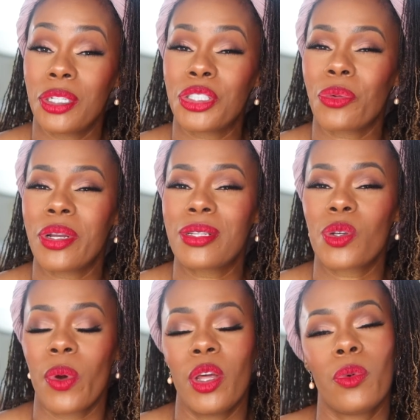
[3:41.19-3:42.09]

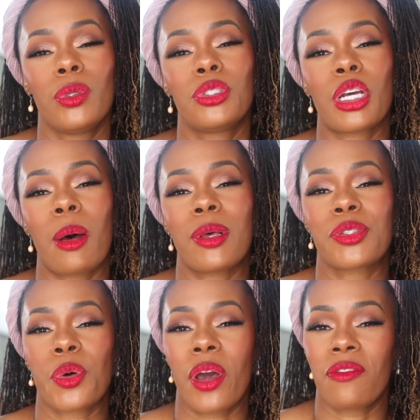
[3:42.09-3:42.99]
Sharida20 when you shop
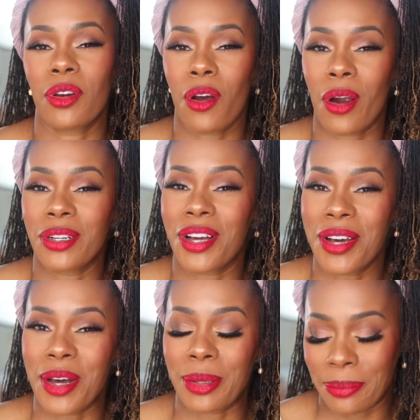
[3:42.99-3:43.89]

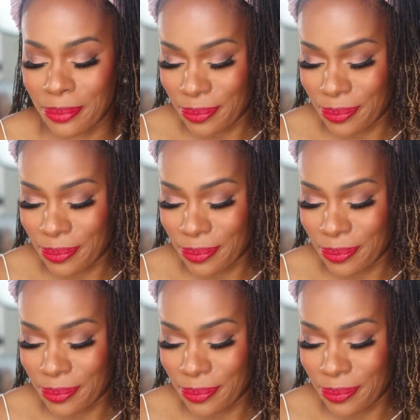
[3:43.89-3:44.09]
soavantgarde.com.